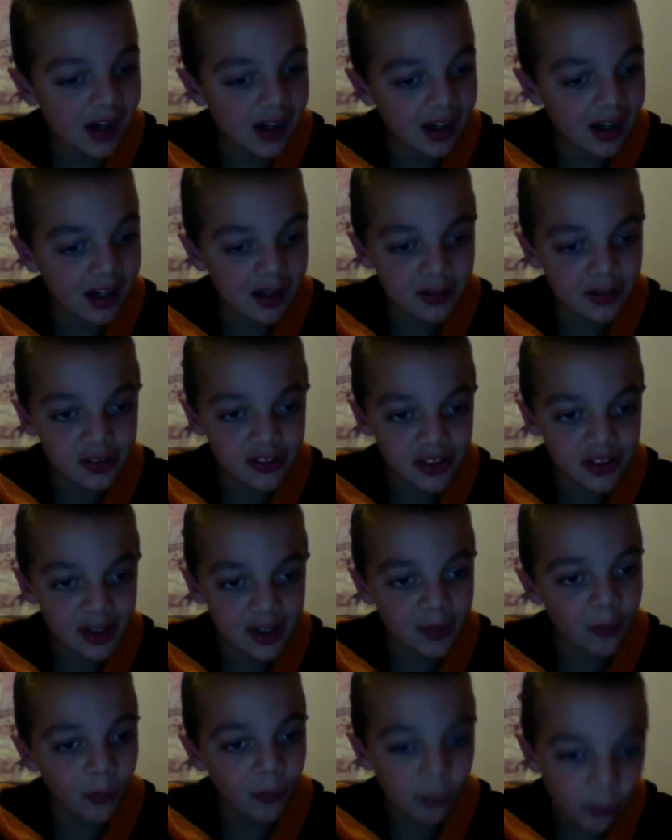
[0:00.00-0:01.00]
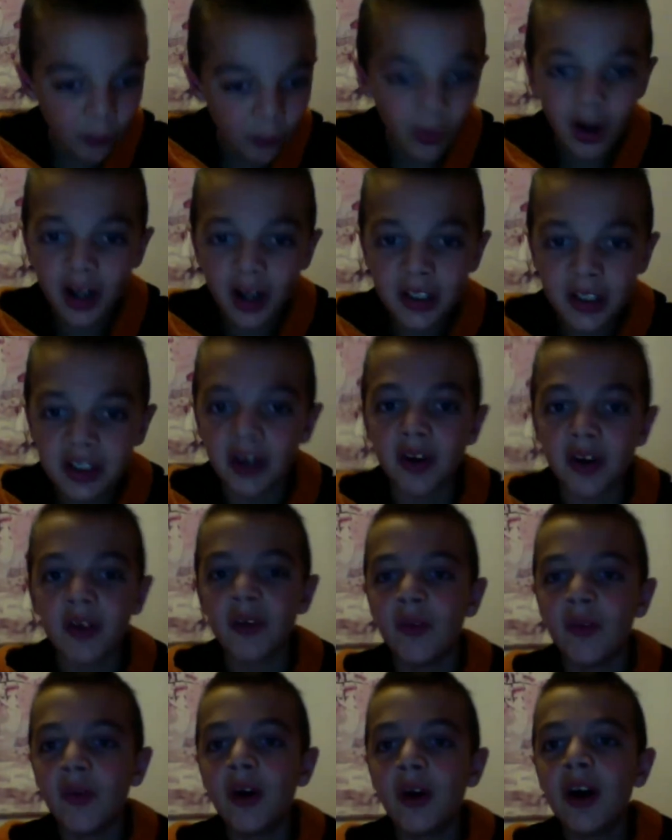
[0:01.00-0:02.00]
I will say, what a
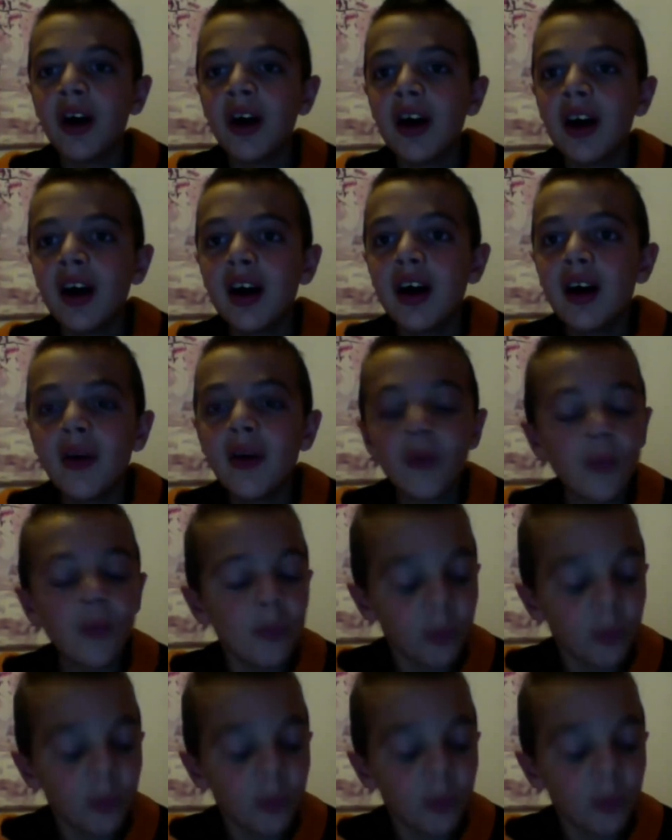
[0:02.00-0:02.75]
goal it